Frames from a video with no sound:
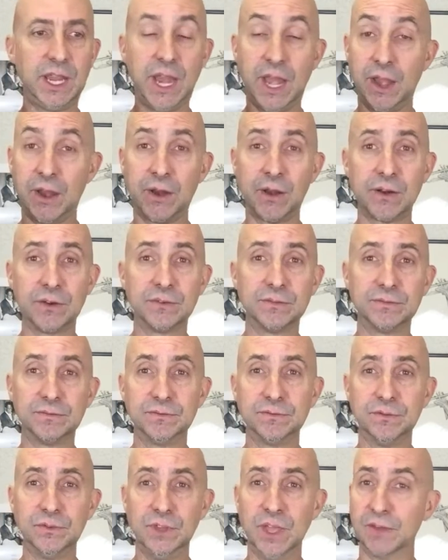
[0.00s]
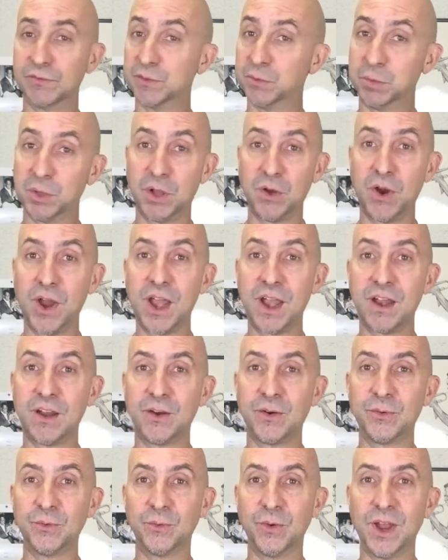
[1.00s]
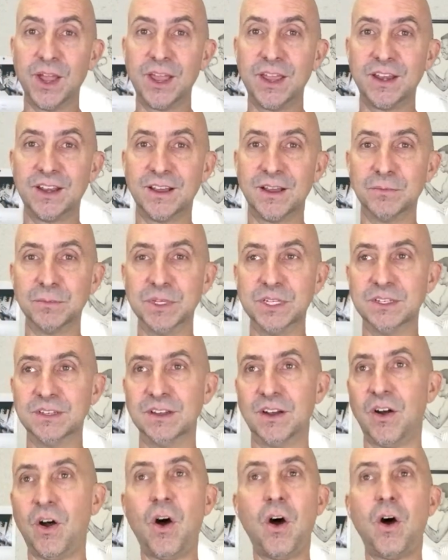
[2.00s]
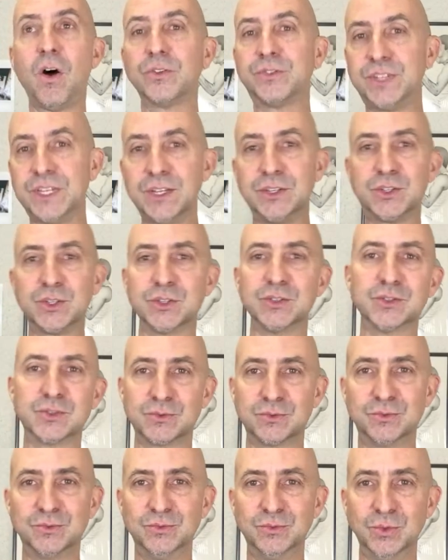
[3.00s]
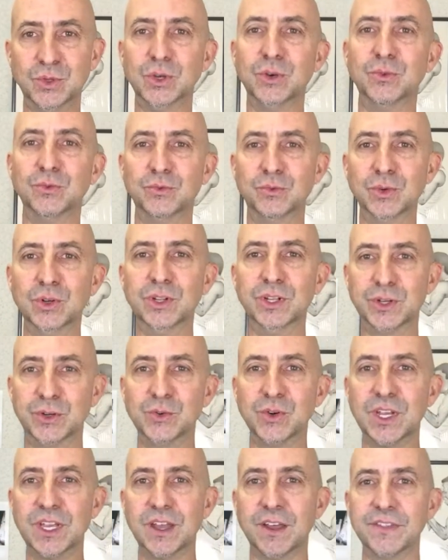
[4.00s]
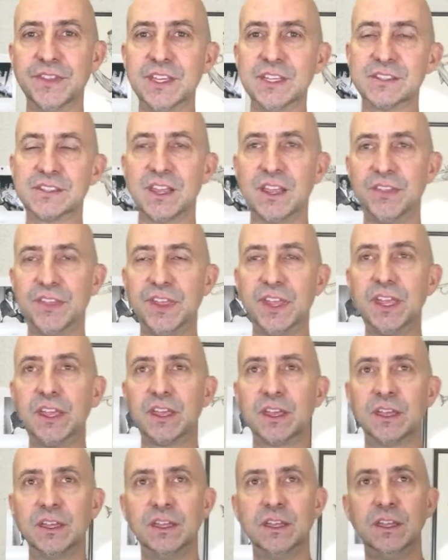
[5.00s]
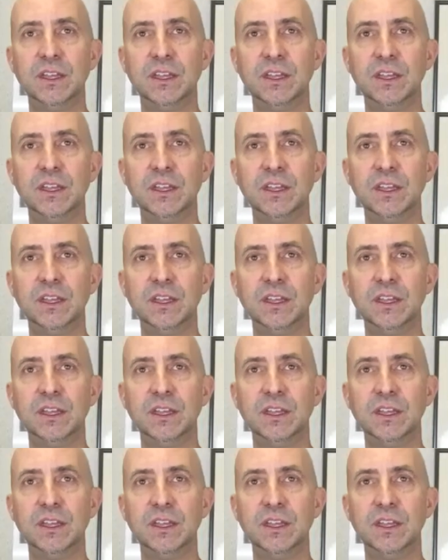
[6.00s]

air. You have to blow air, right? I mean, all teachers will agree on this, I think.